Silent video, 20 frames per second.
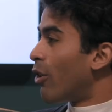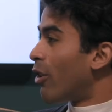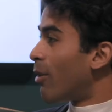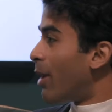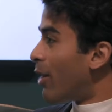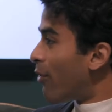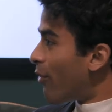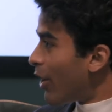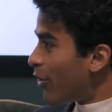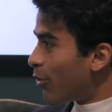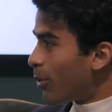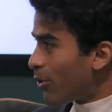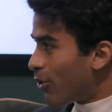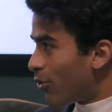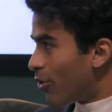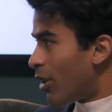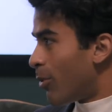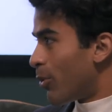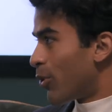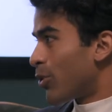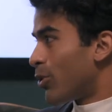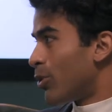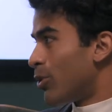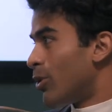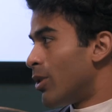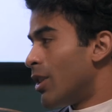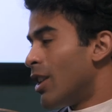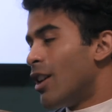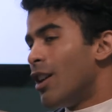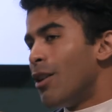A lot of my friends went to drama
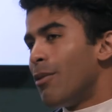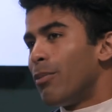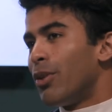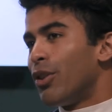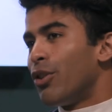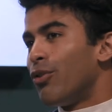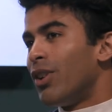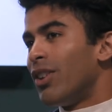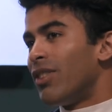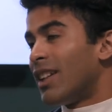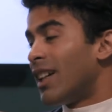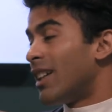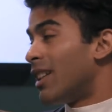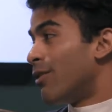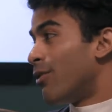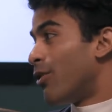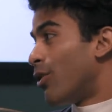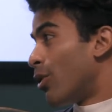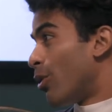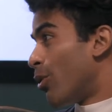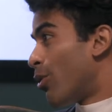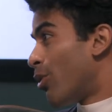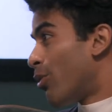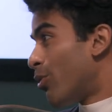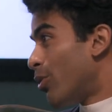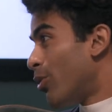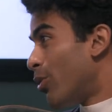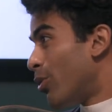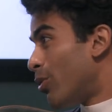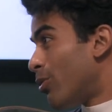school. But the reason I didn't follow
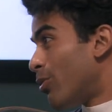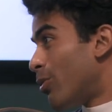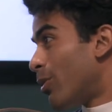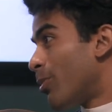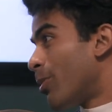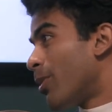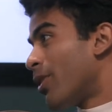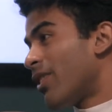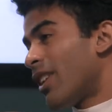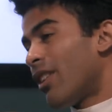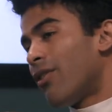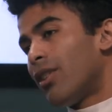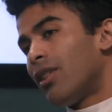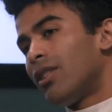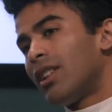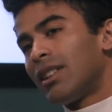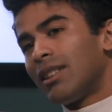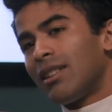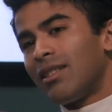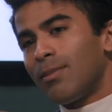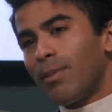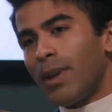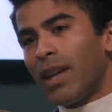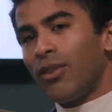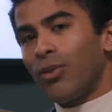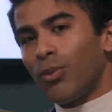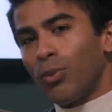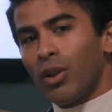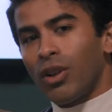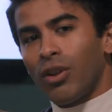through was because I felt like the
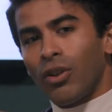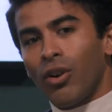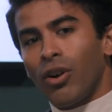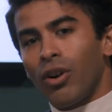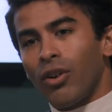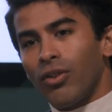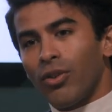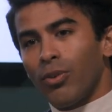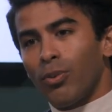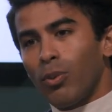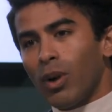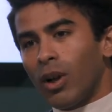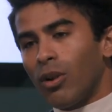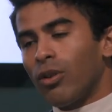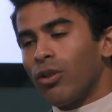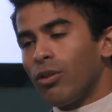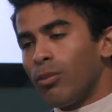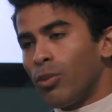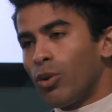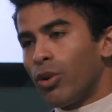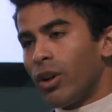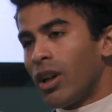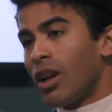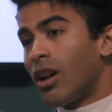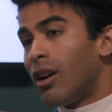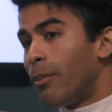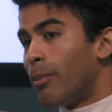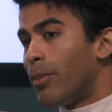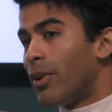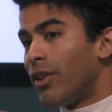space would not welcome or
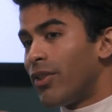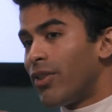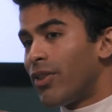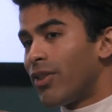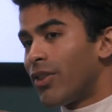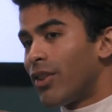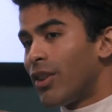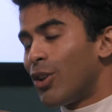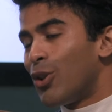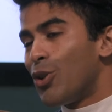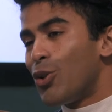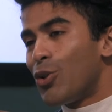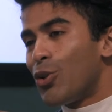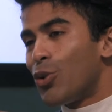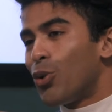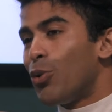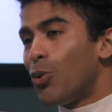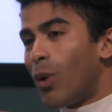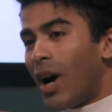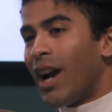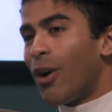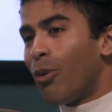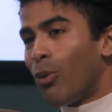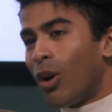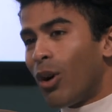encompass who I